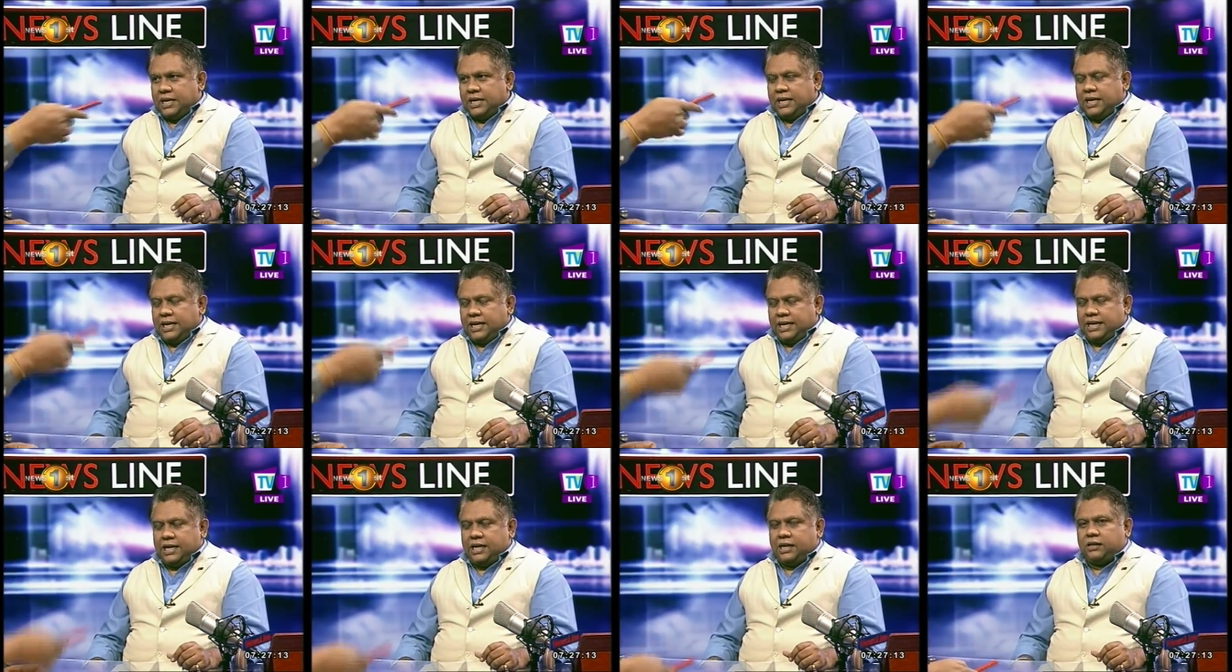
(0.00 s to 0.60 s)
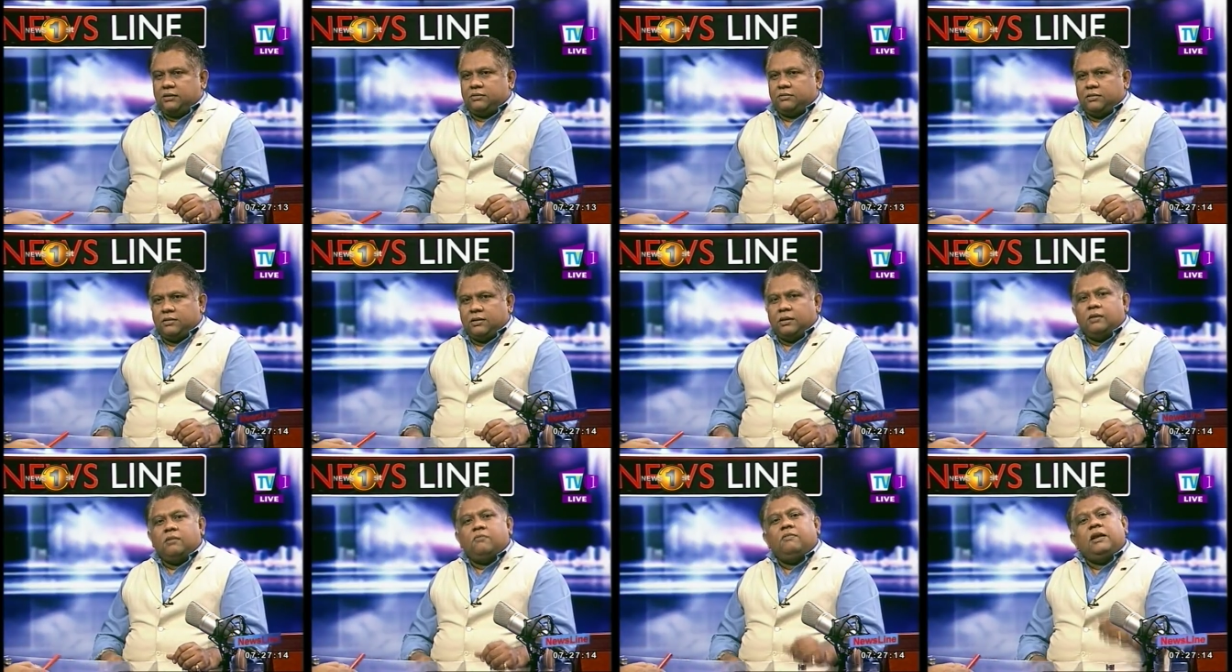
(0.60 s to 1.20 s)
Person yeah. from
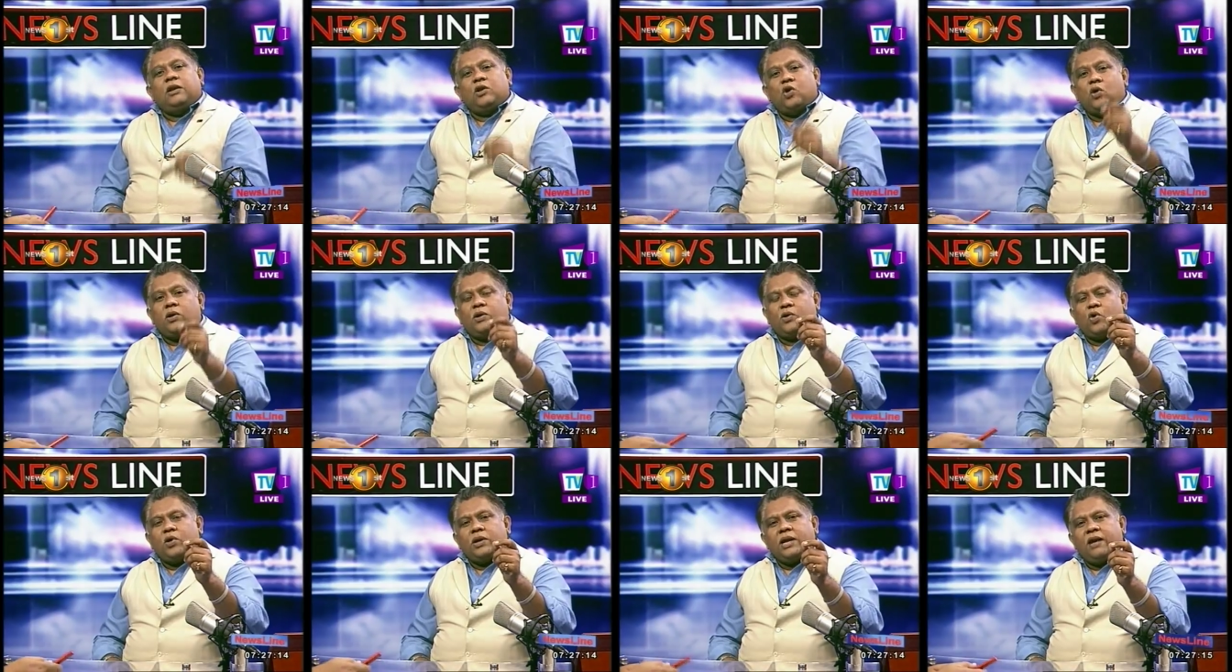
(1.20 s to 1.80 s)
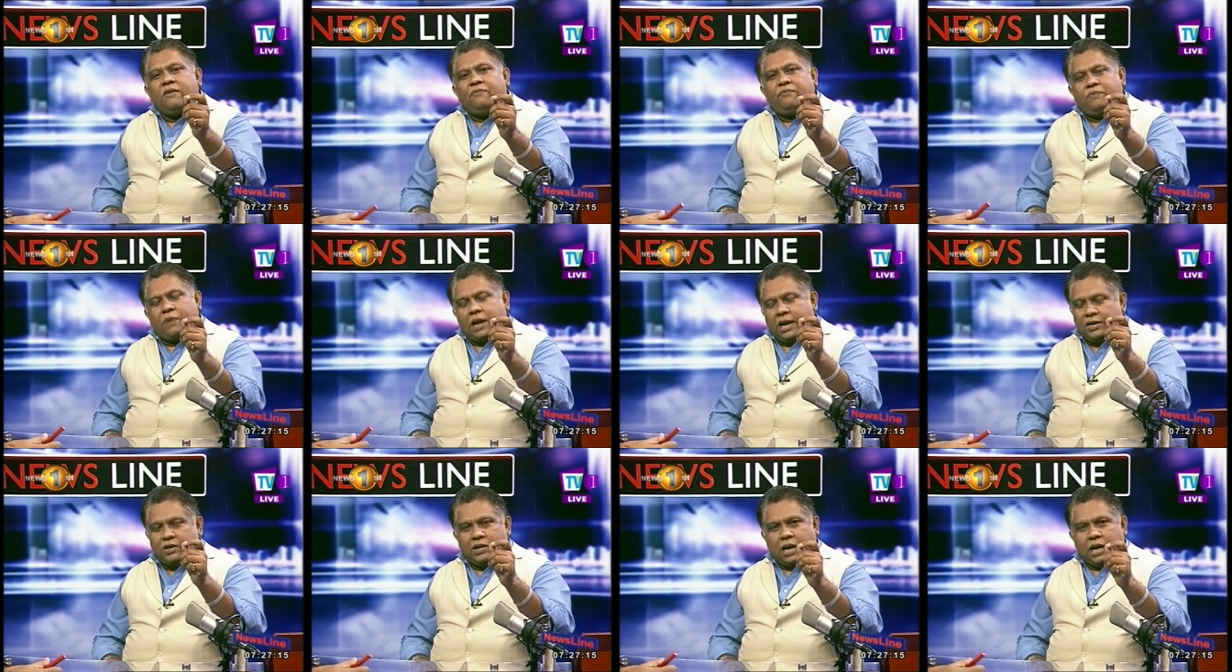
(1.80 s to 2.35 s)
Nuwara Eliya. Well, don't, don't have... I,